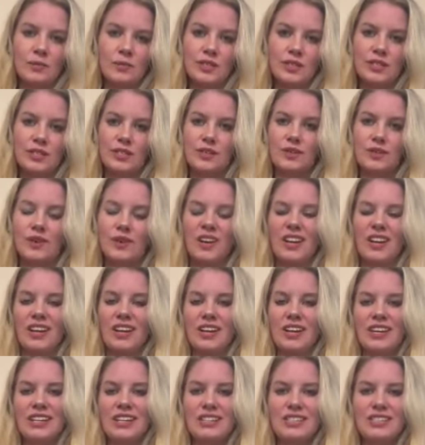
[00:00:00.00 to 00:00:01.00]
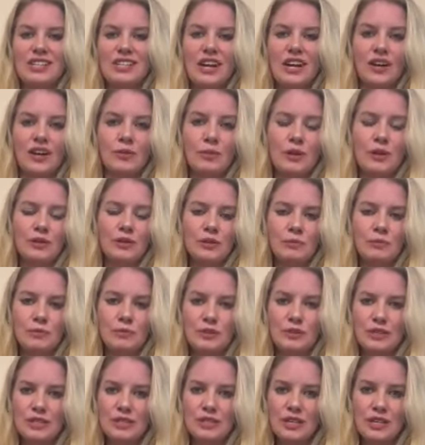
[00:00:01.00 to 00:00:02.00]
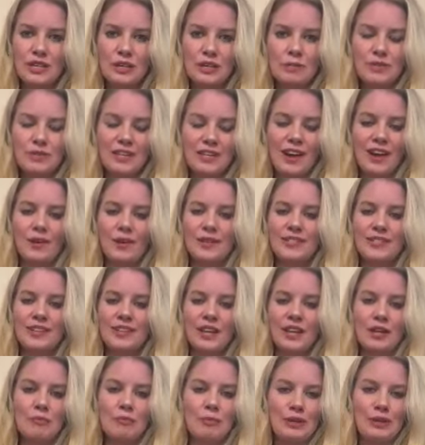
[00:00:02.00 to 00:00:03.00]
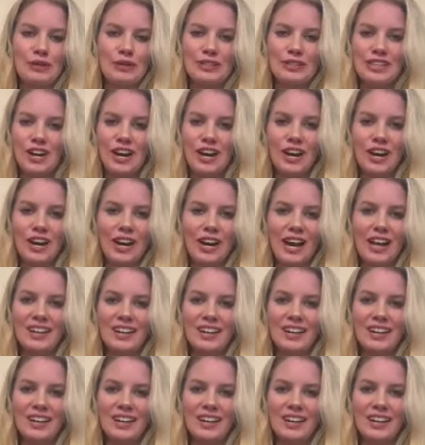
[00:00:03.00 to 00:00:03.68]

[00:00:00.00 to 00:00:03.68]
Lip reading: We do child pose push-ups. I always like a bird dog.